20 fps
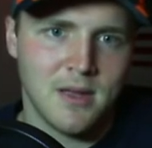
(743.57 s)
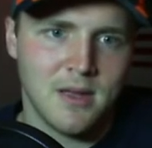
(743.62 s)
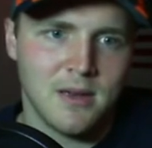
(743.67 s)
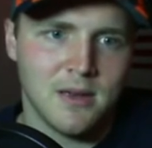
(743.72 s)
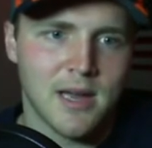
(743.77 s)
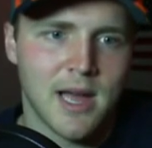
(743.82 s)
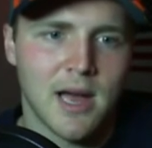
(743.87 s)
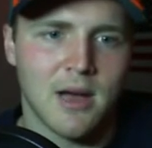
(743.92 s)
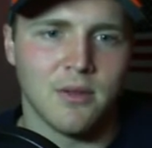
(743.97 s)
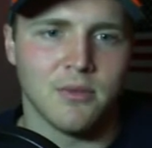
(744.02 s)

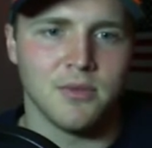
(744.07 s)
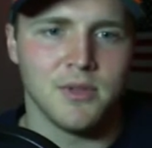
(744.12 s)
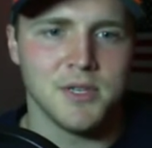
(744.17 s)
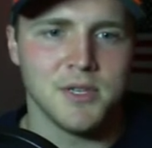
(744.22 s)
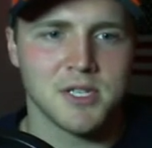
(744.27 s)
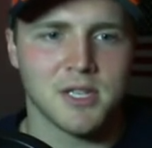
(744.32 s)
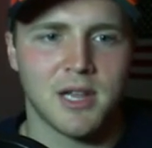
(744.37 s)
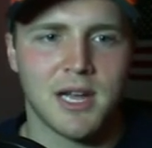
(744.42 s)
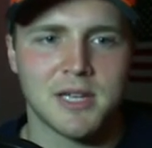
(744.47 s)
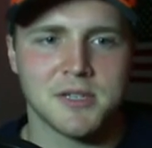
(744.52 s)
Now,
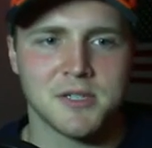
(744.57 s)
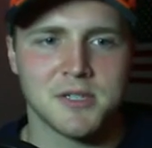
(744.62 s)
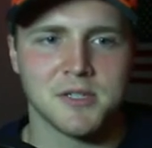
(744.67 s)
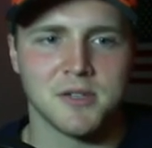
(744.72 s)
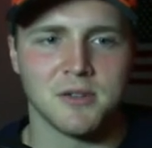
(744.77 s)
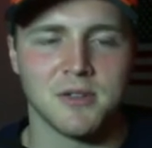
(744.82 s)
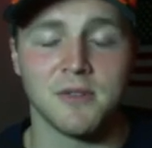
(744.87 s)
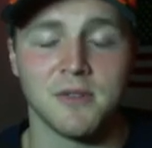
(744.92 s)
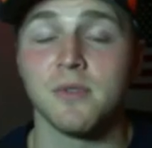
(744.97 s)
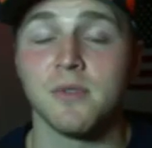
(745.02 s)
these classes
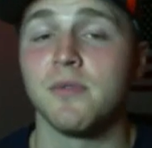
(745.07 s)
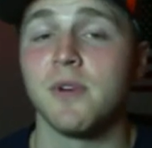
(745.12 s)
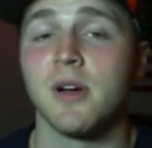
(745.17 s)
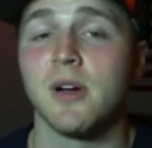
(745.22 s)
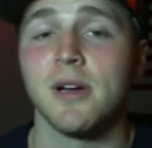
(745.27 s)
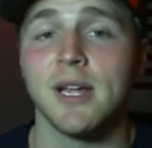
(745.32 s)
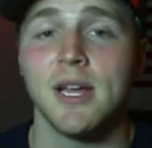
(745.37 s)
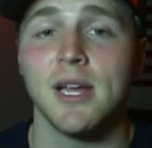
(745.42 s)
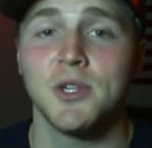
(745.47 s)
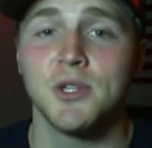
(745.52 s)
are different
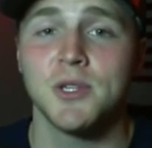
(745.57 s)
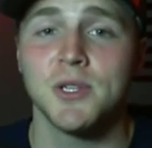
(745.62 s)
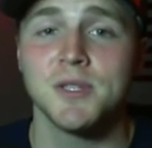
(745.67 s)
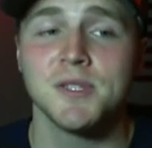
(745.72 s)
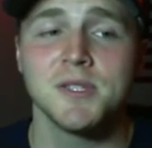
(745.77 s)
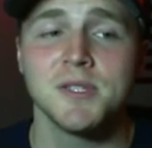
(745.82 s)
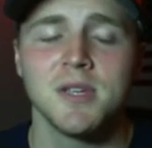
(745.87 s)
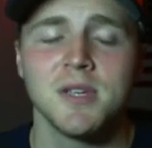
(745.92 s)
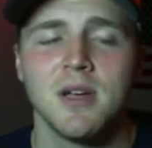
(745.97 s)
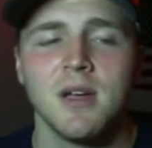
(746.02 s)

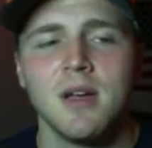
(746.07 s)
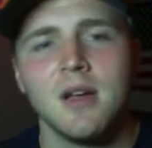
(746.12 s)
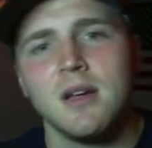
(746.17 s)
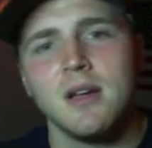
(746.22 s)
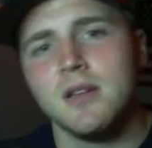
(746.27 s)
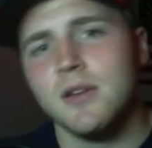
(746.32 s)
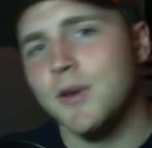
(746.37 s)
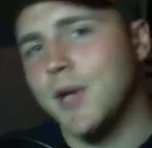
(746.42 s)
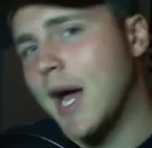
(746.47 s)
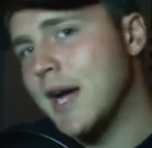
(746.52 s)
variations.
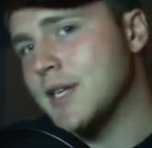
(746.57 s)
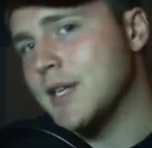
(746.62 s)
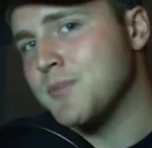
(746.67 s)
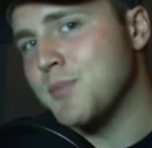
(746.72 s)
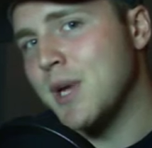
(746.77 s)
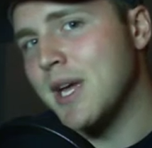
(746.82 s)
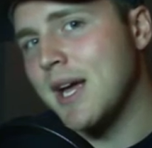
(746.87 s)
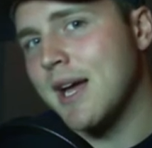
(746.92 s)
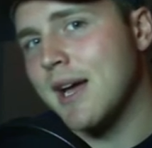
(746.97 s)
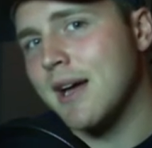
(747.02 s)
You guys
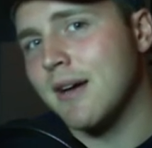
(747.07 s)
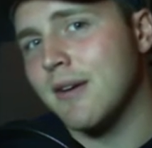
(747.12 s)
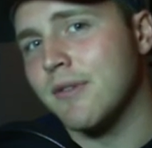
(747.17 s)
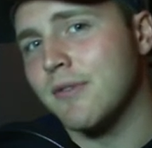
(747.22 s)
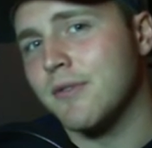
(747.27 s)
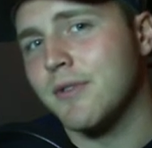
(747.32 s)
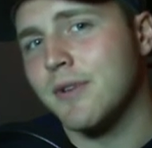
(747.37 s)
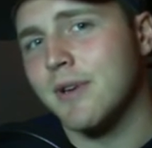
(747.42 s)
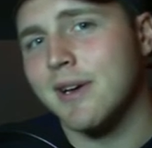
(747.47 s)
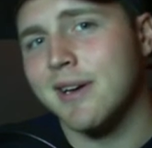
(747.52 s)
may
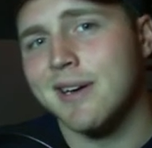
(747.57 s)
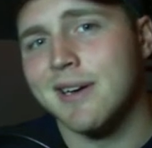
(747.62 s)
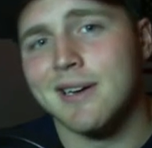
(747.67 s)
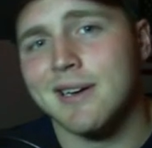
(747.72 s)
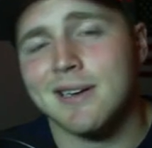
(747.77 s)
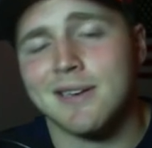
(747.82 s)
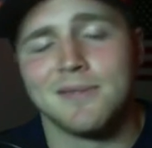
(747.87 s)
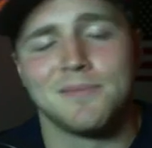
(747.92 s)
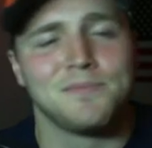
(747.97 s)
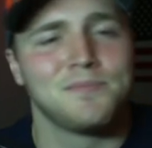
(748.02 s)
have
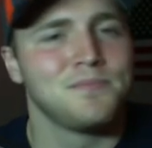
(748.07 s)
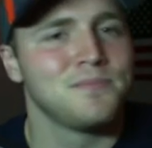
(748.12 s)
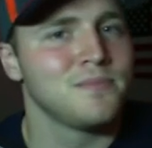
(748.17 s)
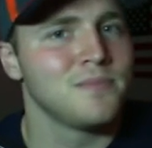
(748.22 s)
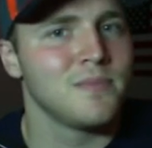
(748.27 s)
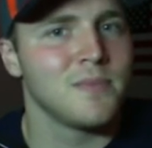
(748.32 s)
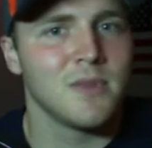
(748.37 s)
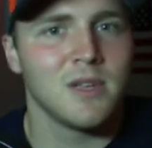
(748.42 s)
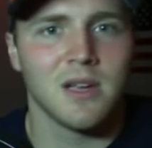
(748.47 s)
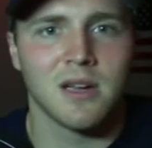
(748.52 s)
a
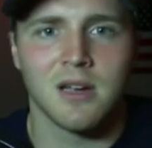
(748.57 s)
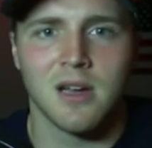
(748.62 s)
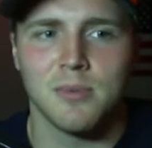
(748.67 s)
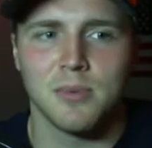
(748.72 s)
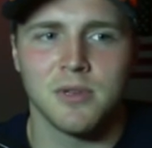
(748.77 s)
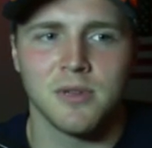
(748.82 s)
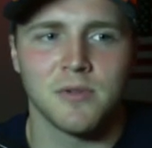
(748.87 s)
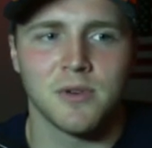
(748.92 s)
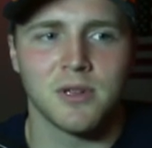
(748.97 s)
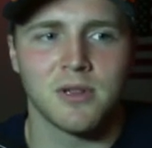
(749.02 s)

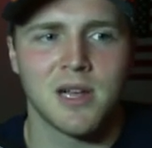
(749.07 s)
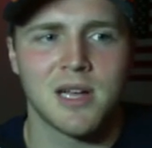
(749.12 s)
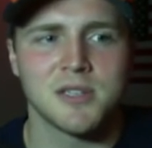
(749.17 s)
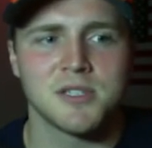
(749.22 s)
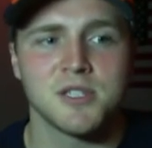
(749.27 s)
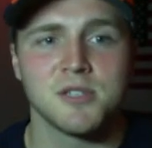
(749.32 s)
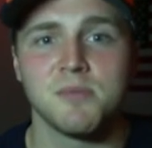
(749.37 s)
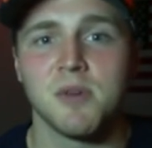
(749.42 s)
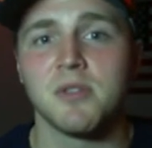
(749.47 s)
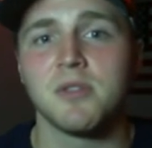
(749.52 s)
couple different
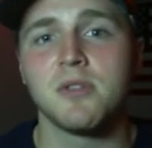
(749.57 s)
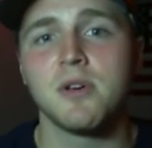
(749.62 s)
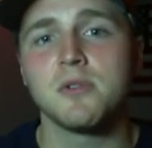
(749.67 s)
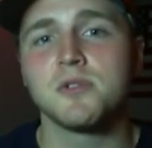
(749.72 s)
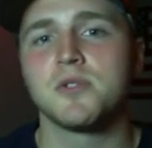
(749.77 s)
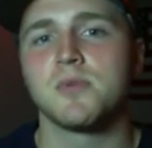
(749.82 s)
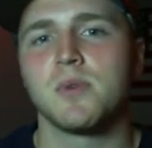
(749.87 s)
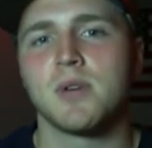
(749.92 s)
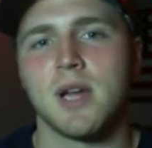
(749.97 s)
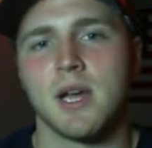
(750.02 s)
classes, but
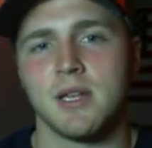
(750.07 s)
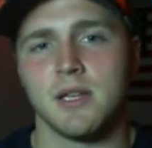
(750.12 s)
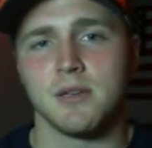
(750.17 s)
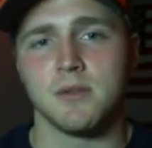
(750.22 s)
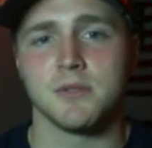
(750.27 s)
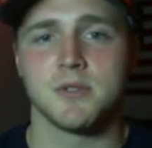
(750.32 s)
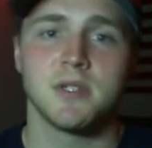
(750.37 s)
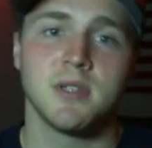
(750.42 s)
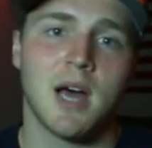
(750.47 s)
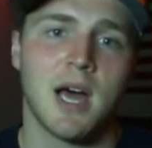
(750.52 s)
those are what I
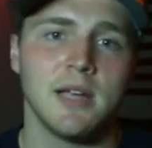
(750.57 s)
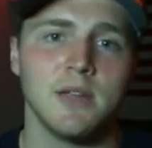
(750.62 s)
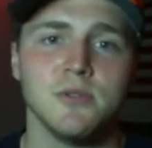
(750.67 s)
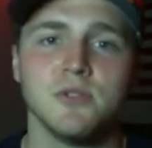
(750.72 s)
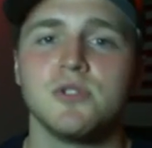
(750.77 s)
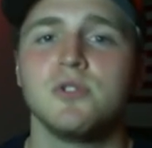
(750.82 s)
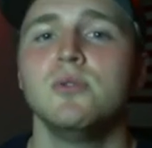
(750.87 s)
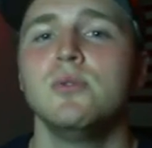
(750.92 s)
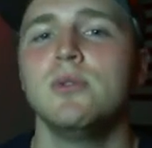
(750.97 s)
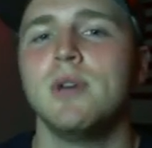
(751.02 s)
use. I
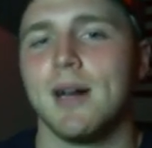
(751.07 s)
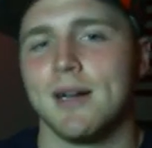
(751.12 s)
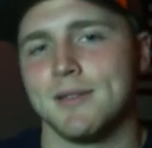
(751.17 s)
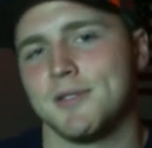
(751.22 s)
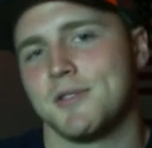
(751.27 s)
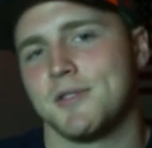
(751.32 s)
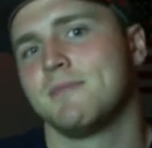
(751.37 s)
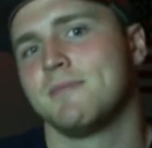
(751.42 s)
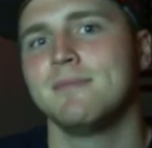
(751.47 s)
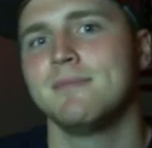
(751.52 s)
use two
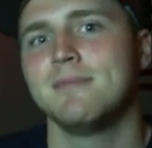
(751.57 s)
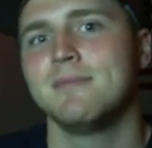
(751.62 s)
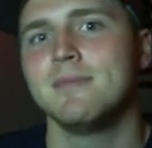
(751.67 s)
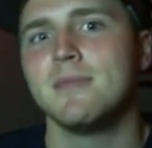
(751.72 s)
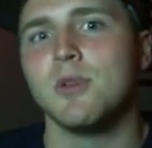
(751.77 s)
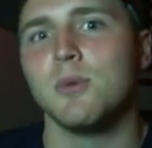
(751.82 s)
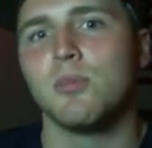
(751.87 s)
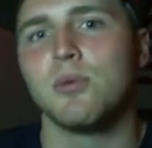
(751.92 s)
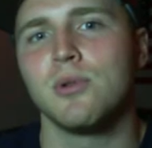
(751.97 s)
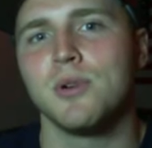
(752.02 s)
guns.
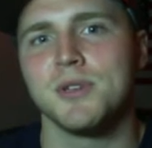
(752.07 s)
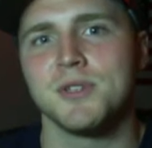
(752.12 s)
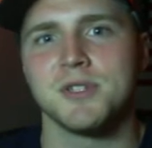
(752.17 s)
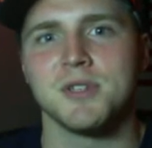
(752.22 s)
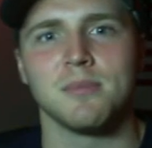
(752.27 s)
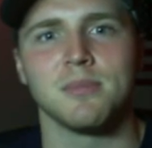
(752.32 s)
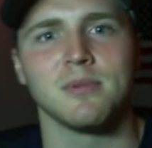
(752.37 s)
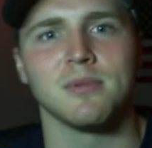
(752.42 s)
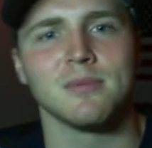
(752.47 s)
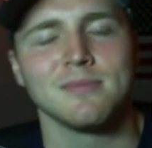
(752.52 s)
They're pretty
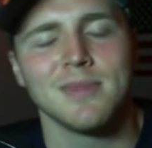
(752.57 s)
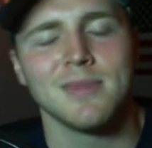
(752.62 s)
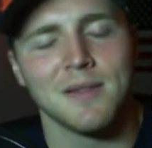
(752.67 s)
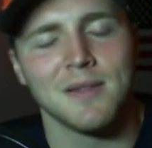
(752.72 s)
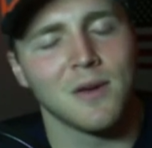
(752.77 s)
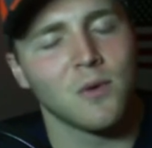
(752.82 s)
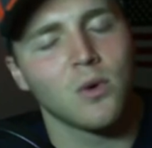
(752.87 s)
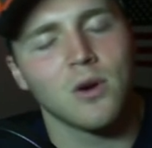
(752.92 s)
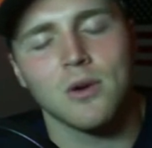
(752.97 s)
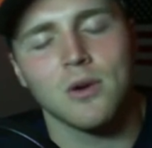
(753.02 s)
simple,
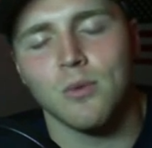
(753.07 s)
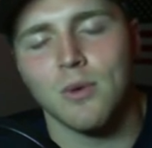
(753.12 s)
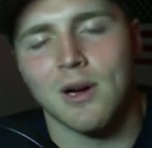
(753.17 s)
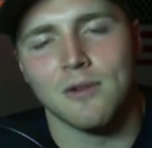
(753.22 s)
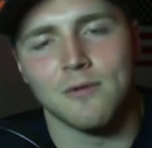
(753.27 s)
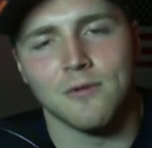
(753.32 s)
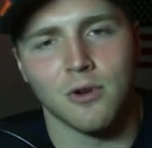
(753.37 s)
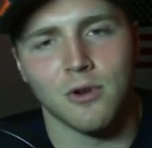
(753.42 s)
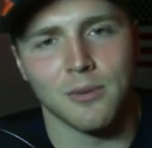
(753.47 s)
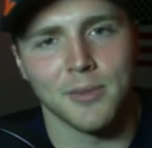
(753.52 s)
and they work
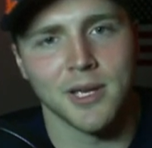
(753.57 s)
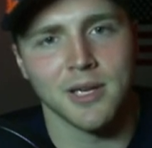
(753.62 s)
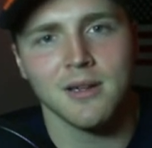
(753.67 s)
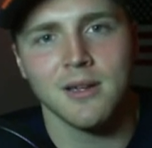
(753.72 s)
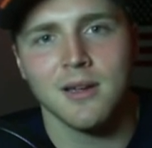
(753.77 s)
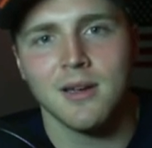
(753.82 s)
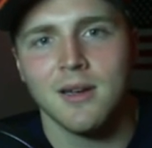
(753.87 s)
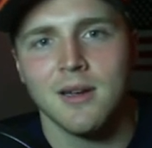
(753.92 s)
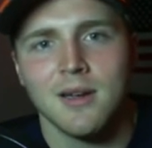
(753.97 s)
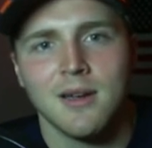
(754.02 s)
well for me.
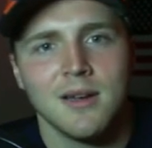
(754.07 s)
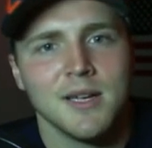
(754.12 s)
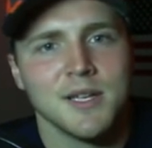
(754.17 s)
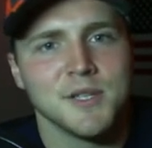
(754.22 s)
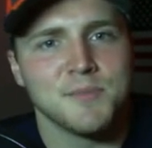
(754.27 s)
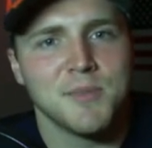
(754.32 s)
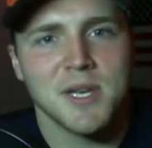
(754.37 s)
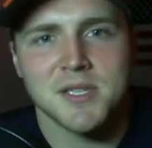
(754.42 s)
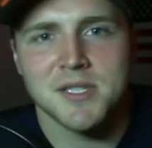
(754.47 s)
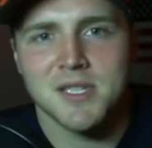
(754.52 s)

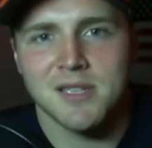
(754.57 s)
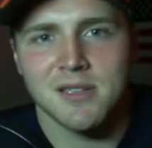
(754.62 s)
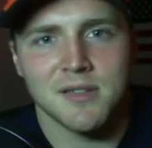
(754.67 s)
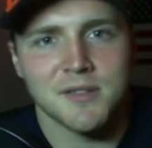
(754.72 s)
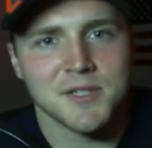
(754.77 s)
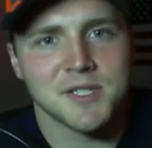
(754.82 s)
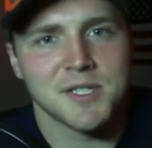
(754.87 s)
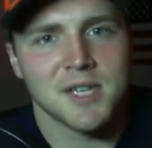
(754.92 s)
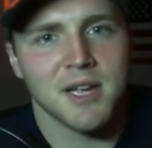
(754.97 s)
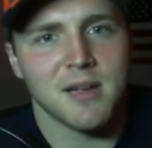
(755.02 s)
It's basically
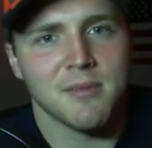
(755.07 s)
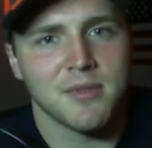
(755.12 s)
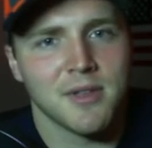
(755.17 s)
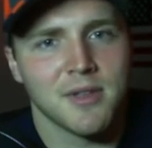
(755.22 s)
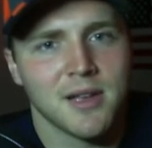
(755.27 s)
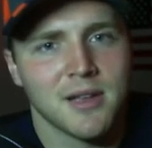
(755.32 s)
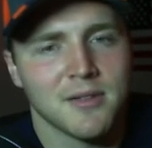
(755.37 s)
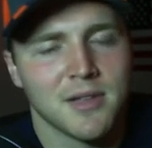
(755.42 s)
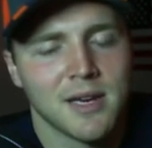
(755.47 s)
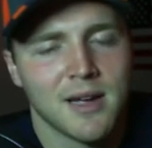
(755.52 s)
the same
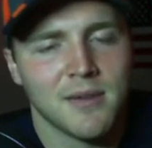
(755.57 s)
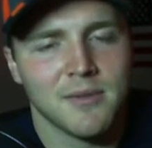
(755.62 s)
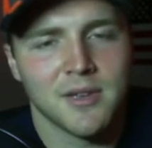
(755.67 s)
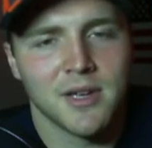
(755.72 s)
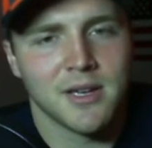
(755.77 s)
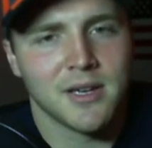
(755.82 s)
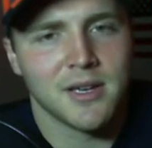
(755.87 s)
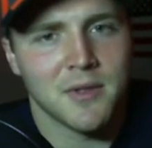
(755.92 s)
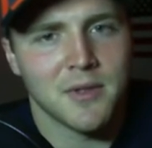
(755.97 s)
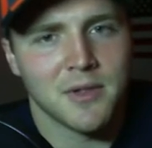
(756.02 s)
thing that I've
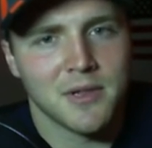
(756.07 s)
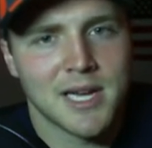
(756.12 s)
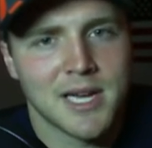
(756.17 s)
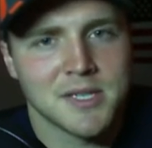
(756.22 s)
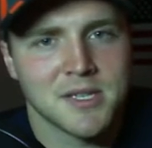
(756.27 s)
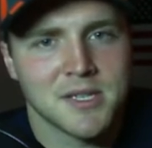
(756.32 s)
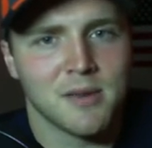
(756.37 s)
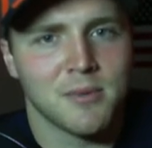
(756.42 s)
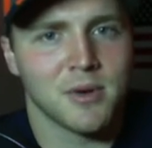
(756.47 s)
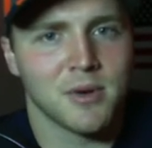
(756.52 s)
done in the
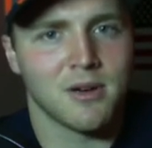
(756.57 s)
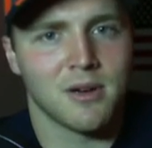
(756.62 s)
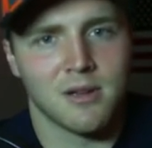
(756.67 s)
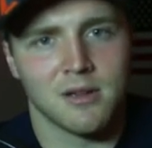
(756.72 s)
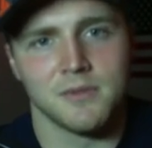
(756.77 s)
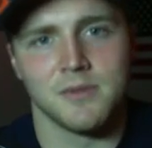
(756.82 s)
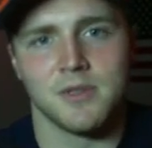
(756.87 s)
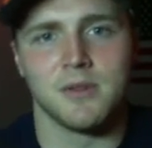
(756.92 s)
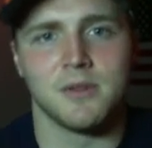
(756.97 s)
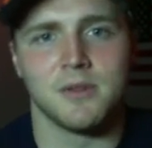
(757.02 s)
last couple
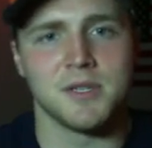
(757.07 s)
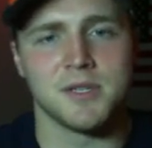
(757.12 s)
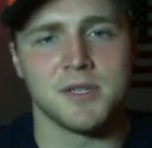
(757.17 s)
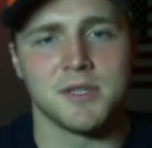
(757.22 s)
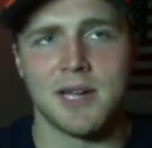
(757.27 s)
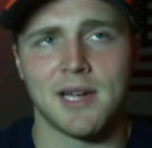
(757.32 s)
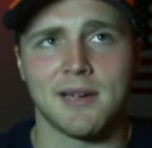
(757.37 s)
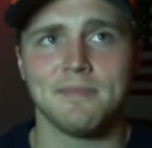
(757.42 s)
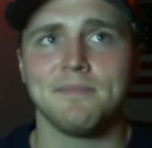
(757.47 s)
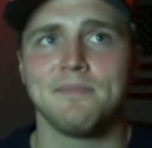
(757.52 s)
Call of Duties.
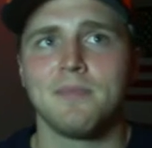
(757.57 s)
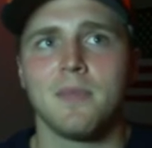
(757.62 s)
Like,